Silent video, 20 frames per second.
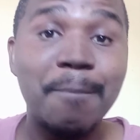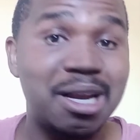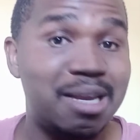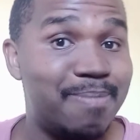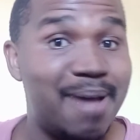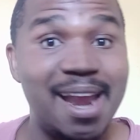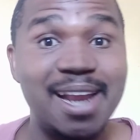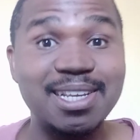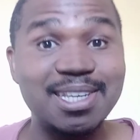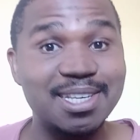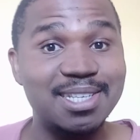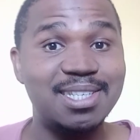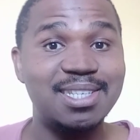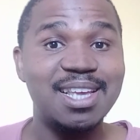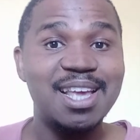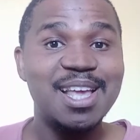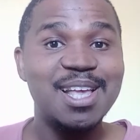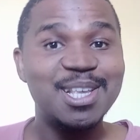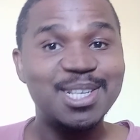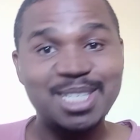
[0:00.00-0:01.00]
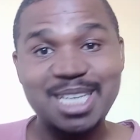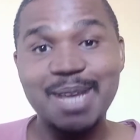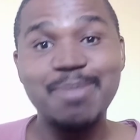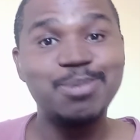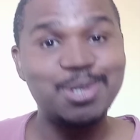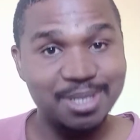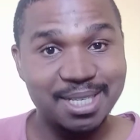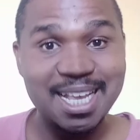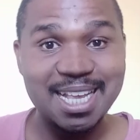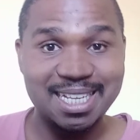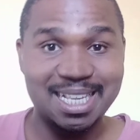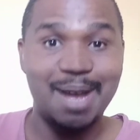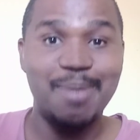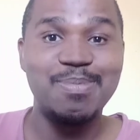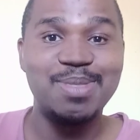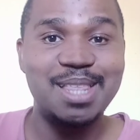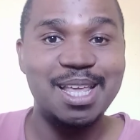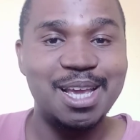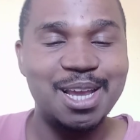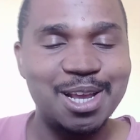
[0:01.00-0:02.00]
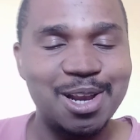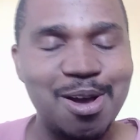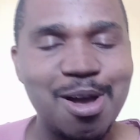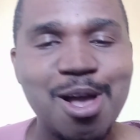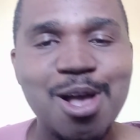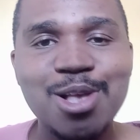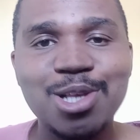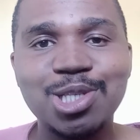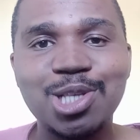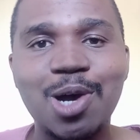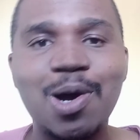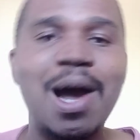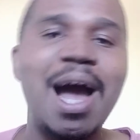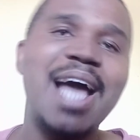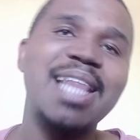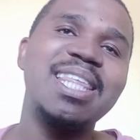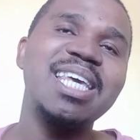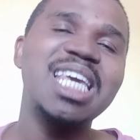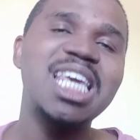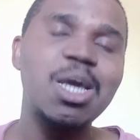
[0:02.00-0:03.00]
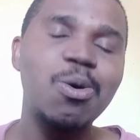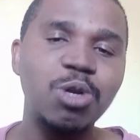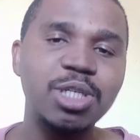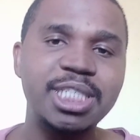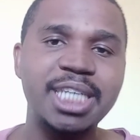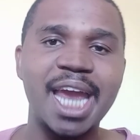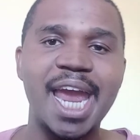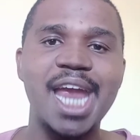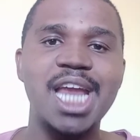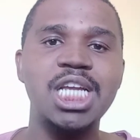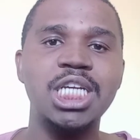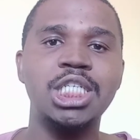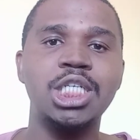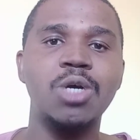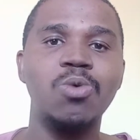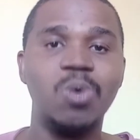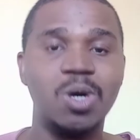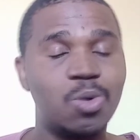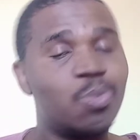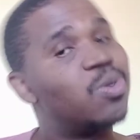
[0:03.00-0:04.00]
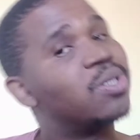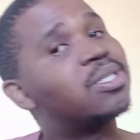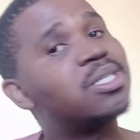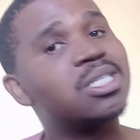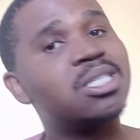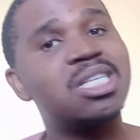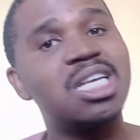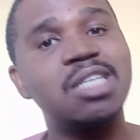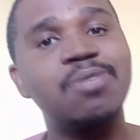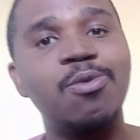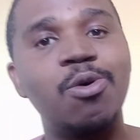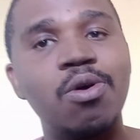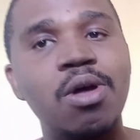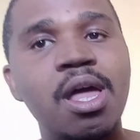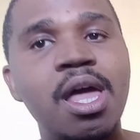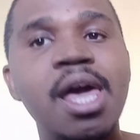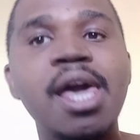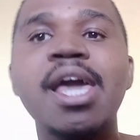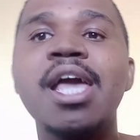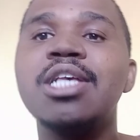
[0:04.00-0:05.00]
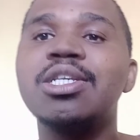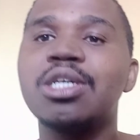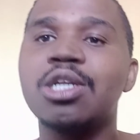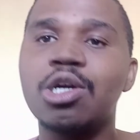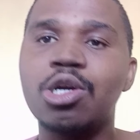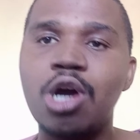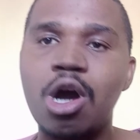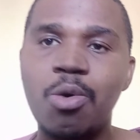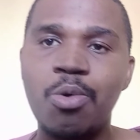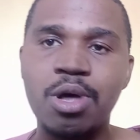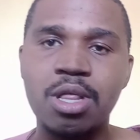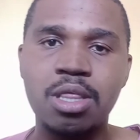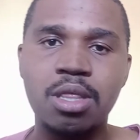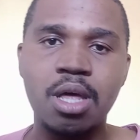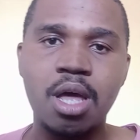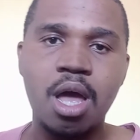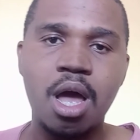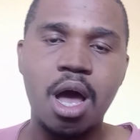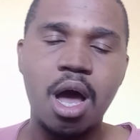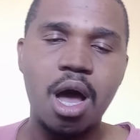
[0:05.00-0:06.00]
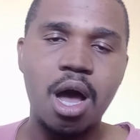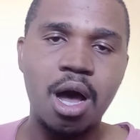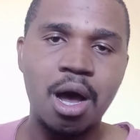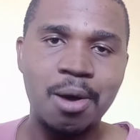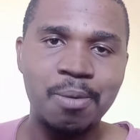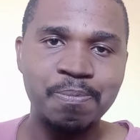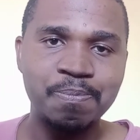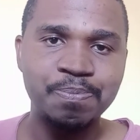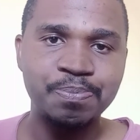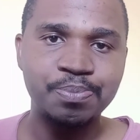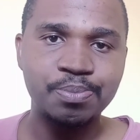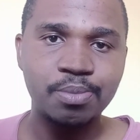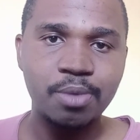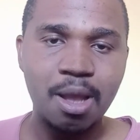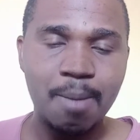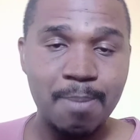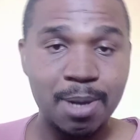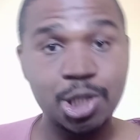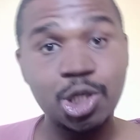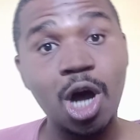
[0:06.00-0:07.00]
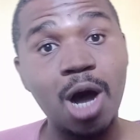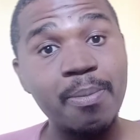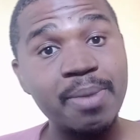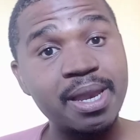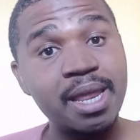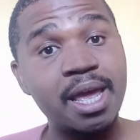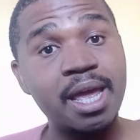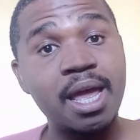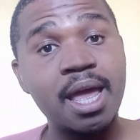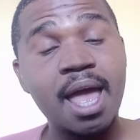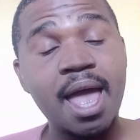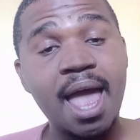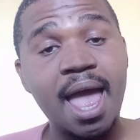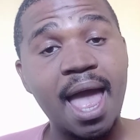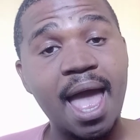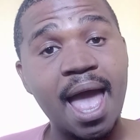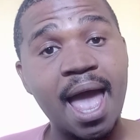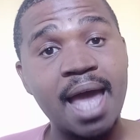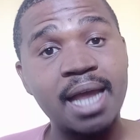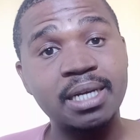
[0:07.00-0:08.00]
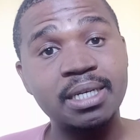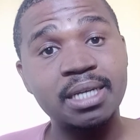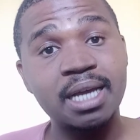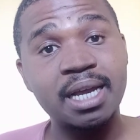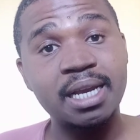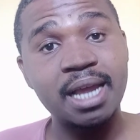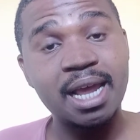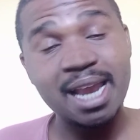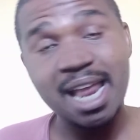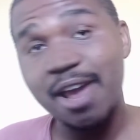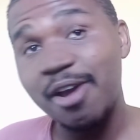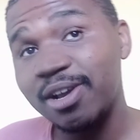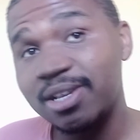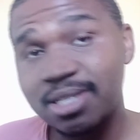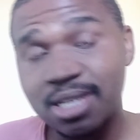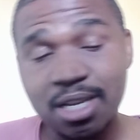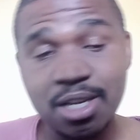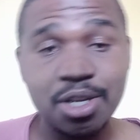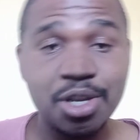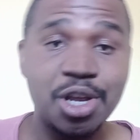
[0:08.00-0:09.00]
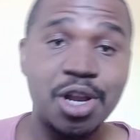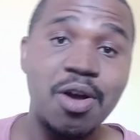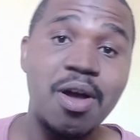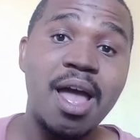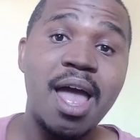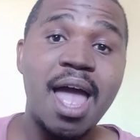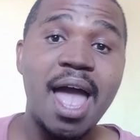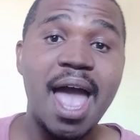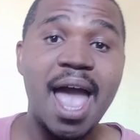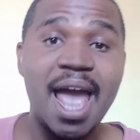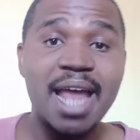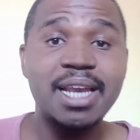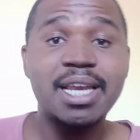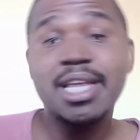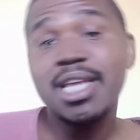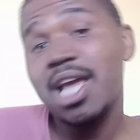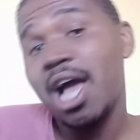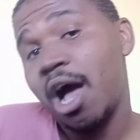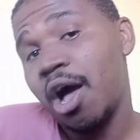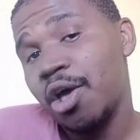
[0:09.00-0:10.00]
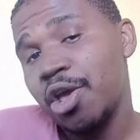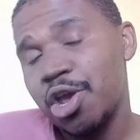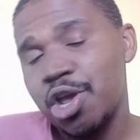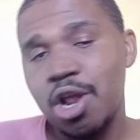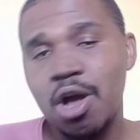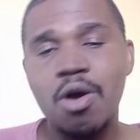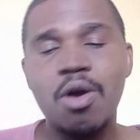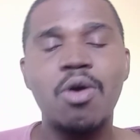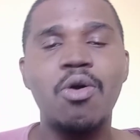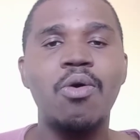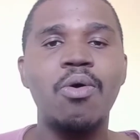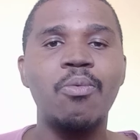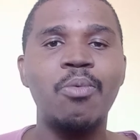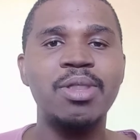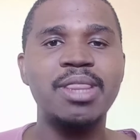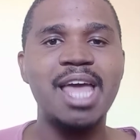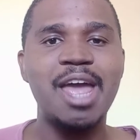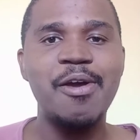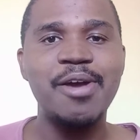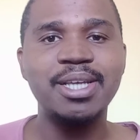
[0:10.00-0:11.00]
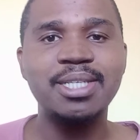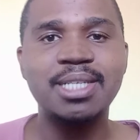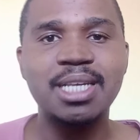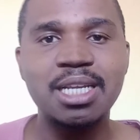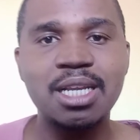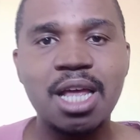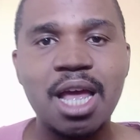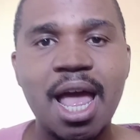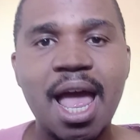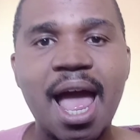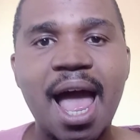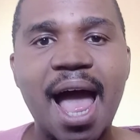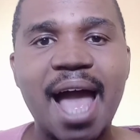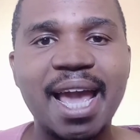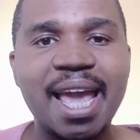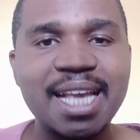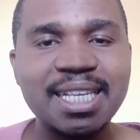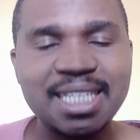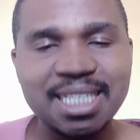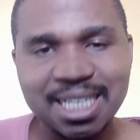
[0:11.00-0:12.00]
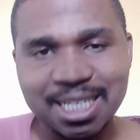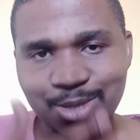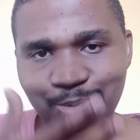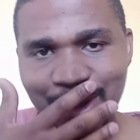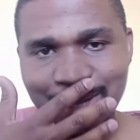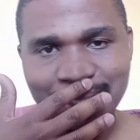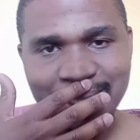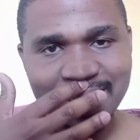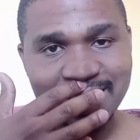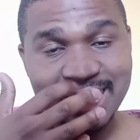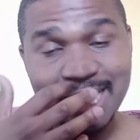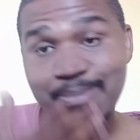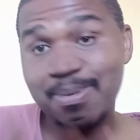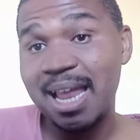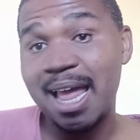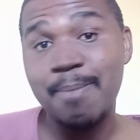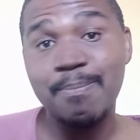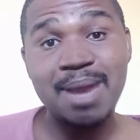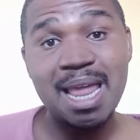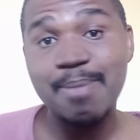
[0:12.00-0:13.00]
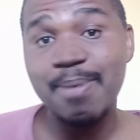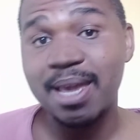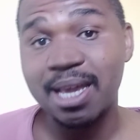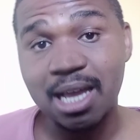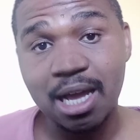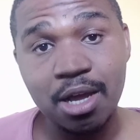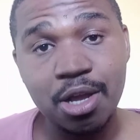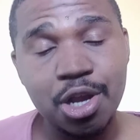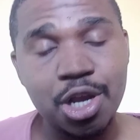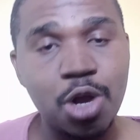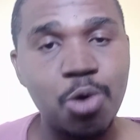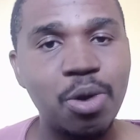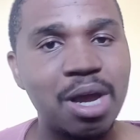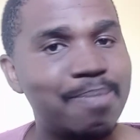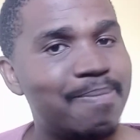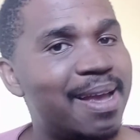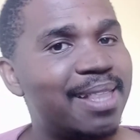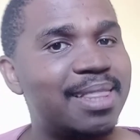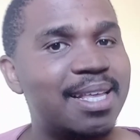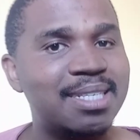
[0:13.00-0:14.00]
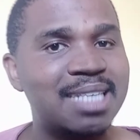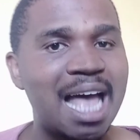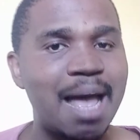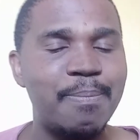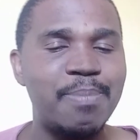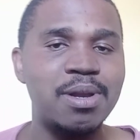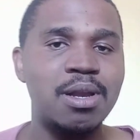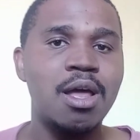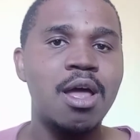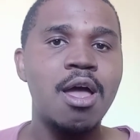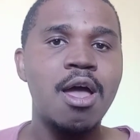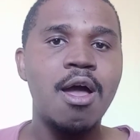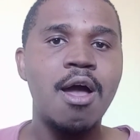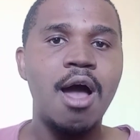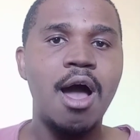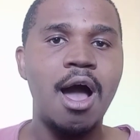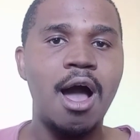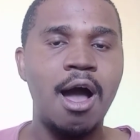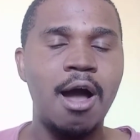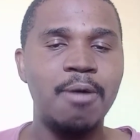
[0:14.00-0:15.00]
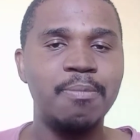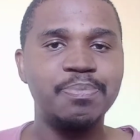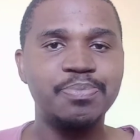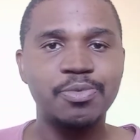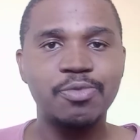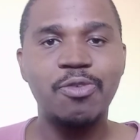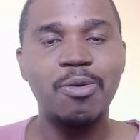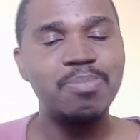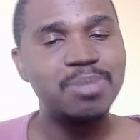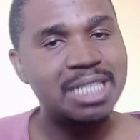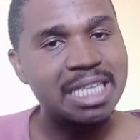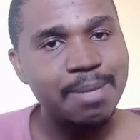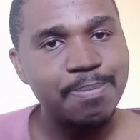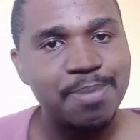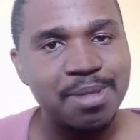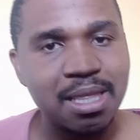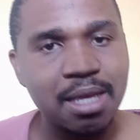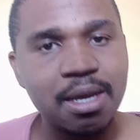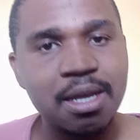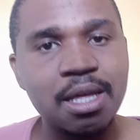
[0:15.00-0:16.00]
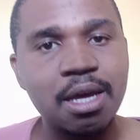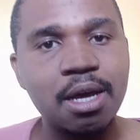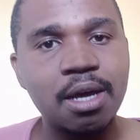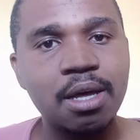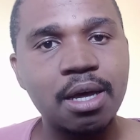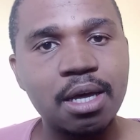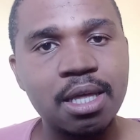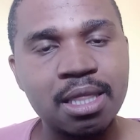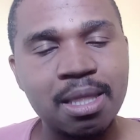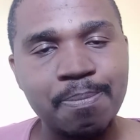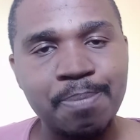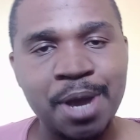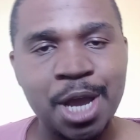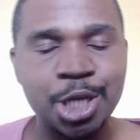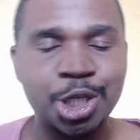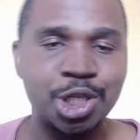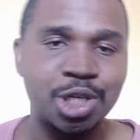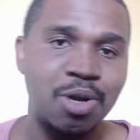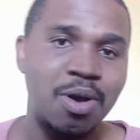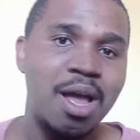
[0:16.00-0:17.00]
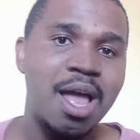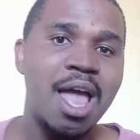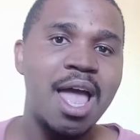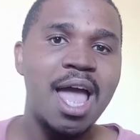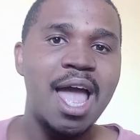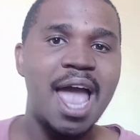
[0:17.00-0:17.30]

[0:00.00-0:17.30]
But managers seem to see something, you know. So I think he won't change what was successful. He's going to go with McTominay and Eriksen, you know. And yeah, you know, with Eriksen, I guess he just wants the deep line playmaker, you know, who can make things happen from deep in the pitch, you know.